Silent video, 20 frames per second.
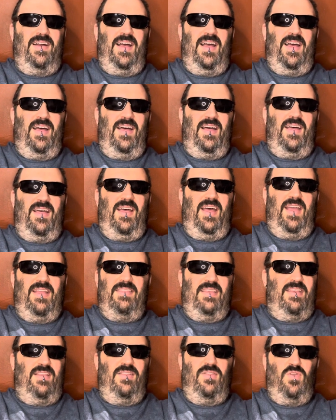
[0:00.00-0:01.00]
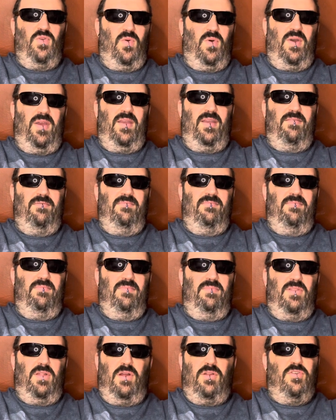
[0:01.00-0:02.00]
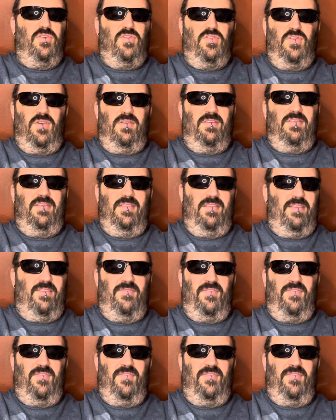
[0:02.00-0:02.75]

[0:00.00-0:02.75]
I did enjoy large chunks of this